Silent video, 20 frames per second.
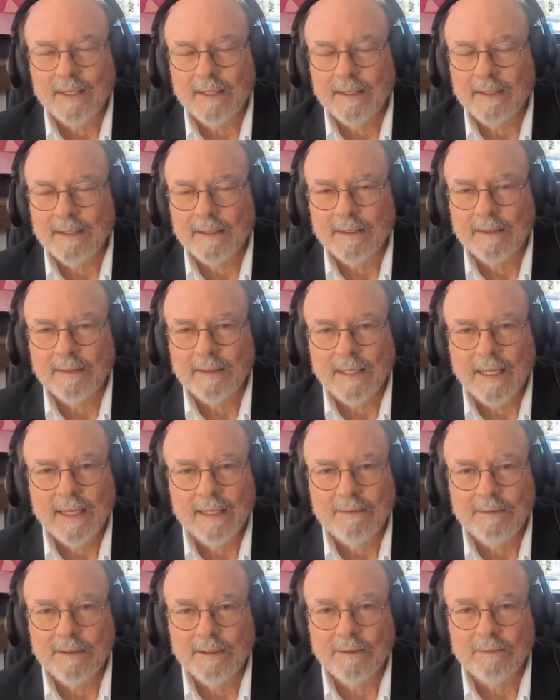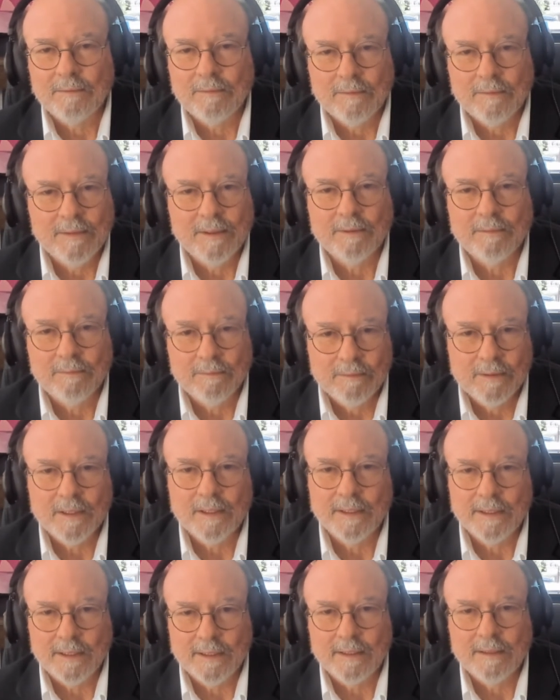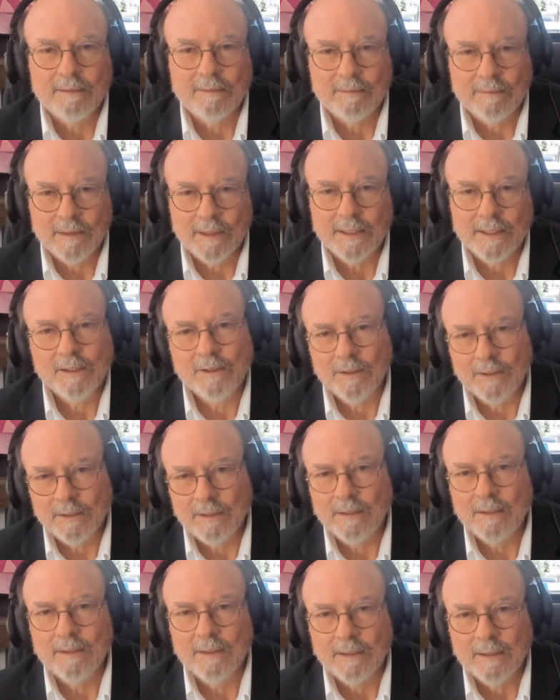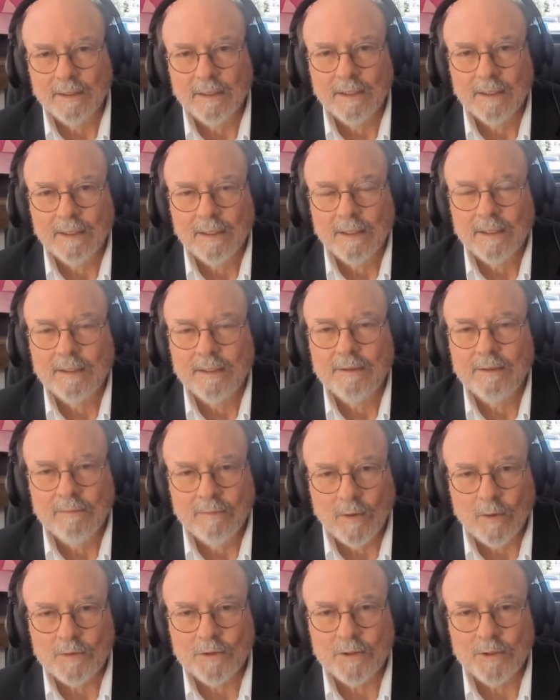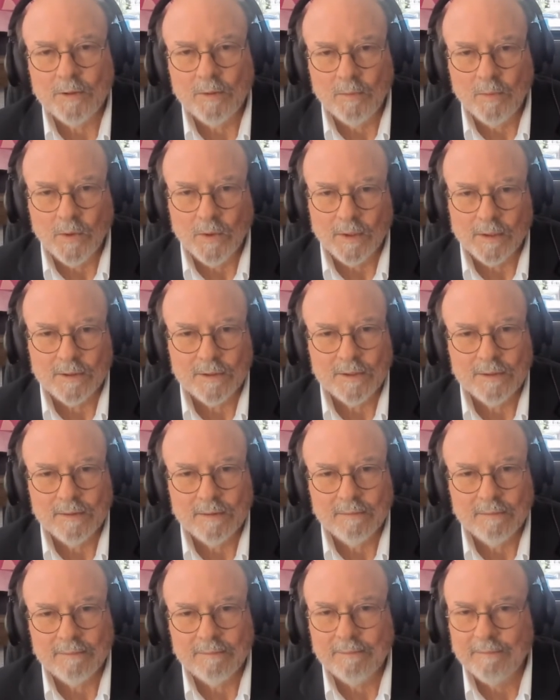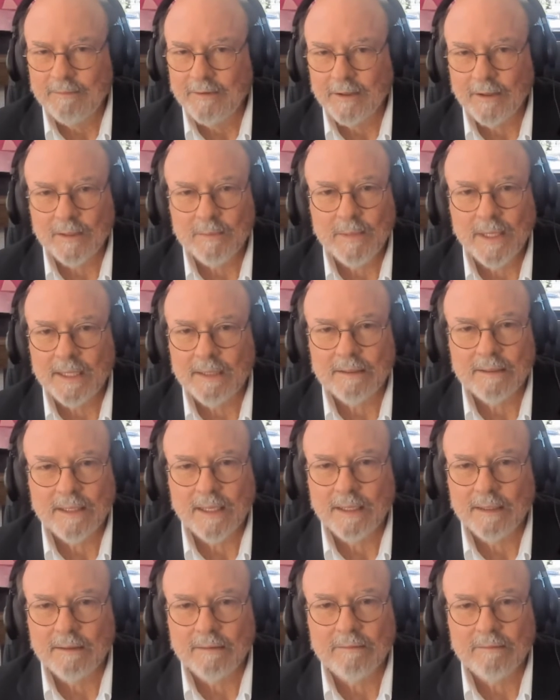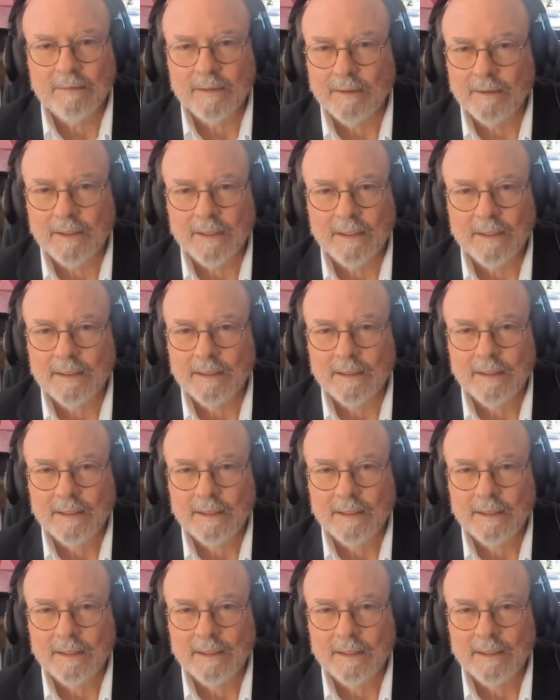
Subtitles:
And they're really, really good devotional books. Very meditative, very